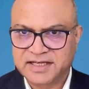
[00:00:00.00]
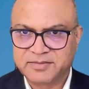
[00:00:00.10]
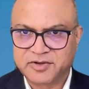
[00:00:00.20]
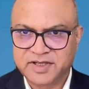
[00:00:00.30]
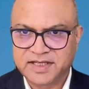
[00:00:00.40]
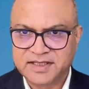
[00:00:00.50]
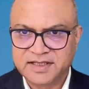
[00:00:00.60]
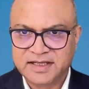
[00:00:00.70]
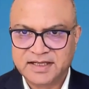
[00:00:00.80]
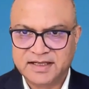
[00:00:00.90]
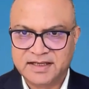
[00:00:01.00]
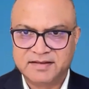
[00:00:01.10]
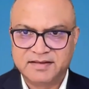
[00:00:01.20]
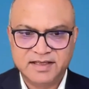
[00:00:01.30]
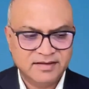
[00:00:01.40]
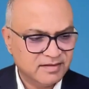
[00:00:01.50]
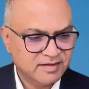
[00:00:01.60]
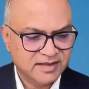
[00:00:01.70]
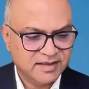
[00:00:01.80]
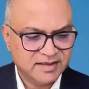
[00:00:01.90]
standpoint.
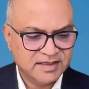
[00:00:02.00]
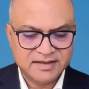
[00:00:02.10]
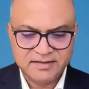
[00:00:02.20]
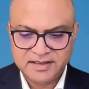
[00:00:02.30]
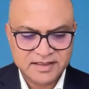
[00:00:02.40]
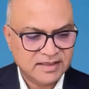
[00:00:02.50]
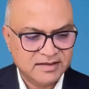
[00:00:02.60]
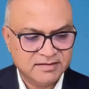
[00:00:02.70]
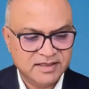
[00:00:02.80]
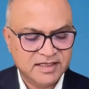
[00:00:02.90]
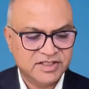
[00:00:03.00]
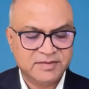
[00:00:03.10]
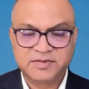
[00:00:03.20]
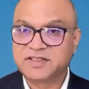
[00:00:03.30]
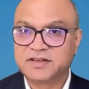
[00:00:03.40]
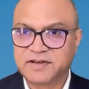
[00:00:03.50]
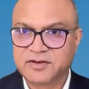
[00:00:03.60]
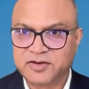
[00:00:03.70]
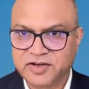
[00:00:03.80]
The Asia Pacific